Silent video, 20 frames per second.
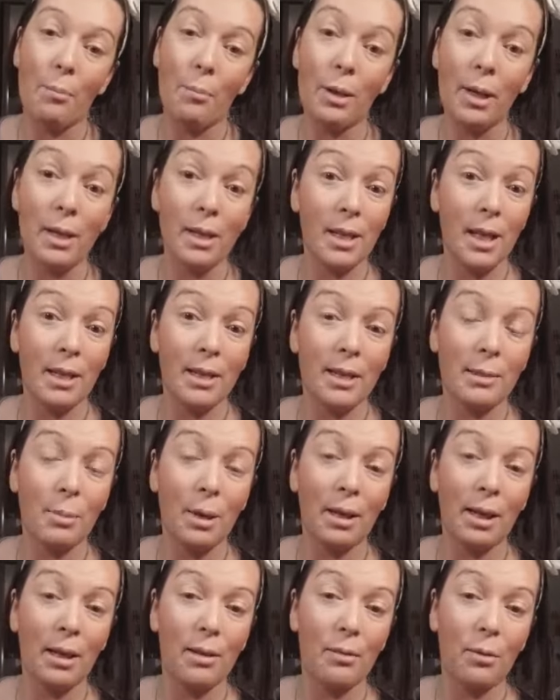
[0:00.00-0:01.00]
Please enter
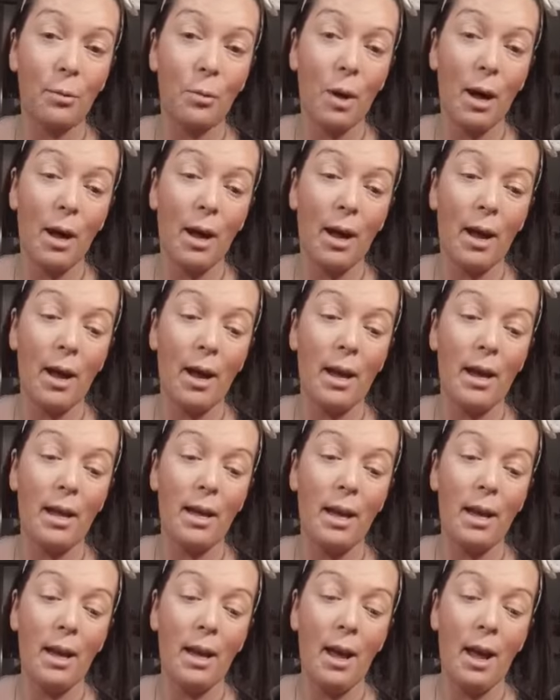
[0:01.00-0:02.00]
my giveaway.